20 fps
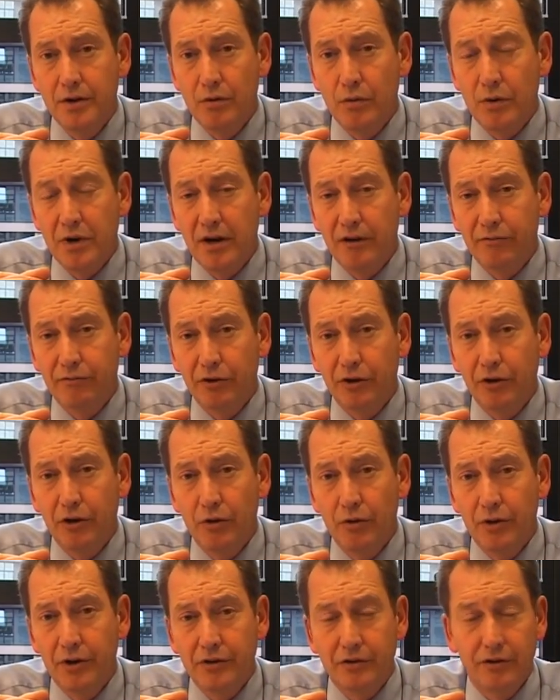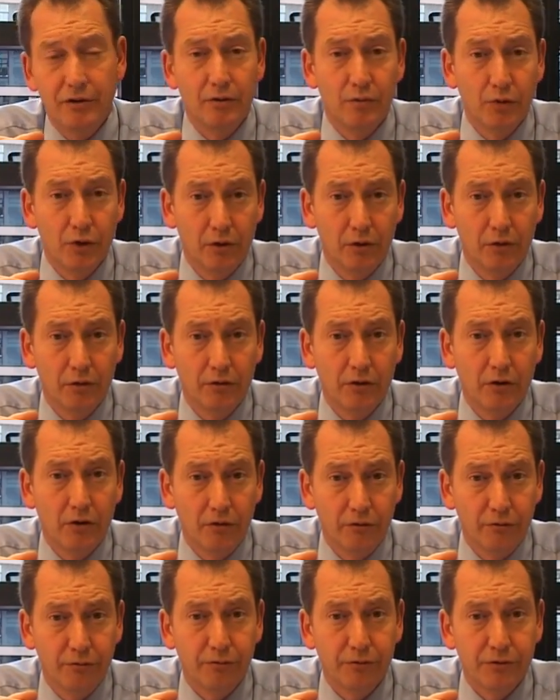We have to go into the world
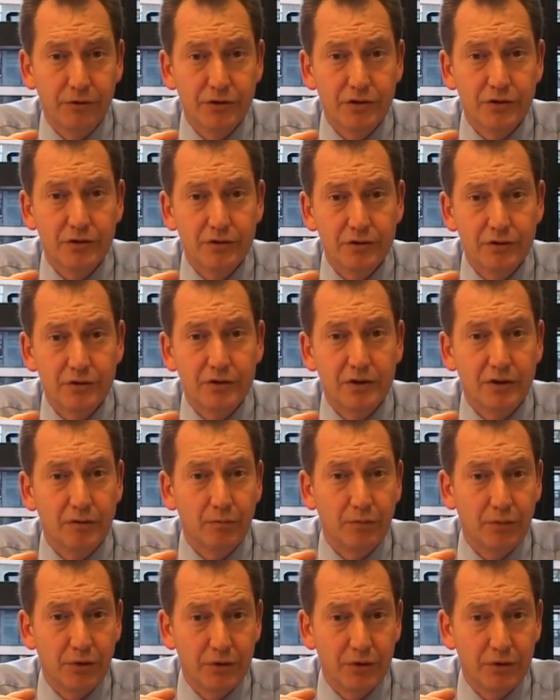conferences in